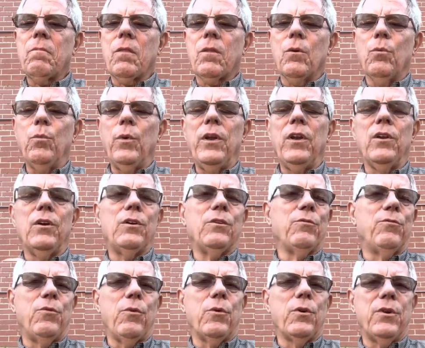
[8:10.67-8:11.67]
We look
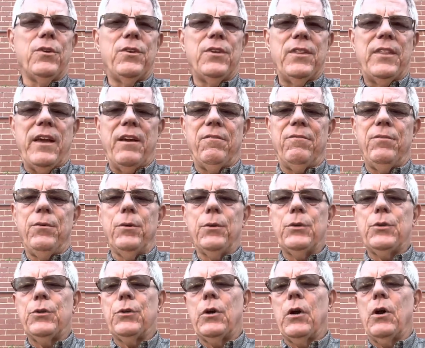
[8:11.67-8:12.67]
forward to that
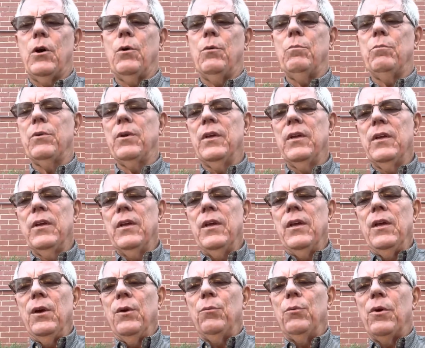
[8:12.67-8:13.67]
future hope.
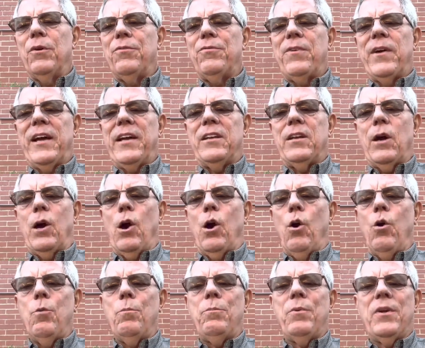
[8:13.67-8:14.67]
We'll find
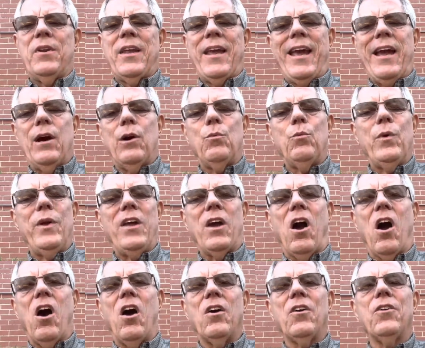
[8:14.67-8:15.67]
hope in how we
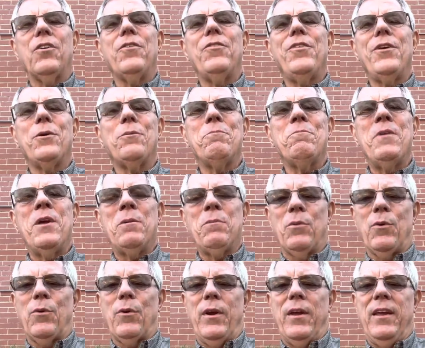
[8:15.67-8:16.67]
honor their
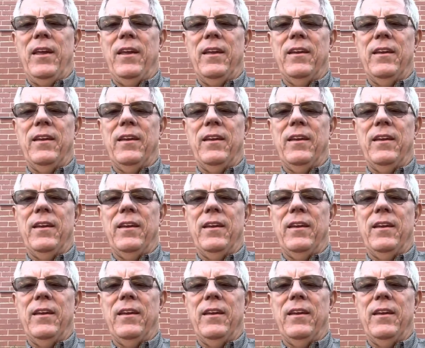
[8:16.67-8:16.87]
memory.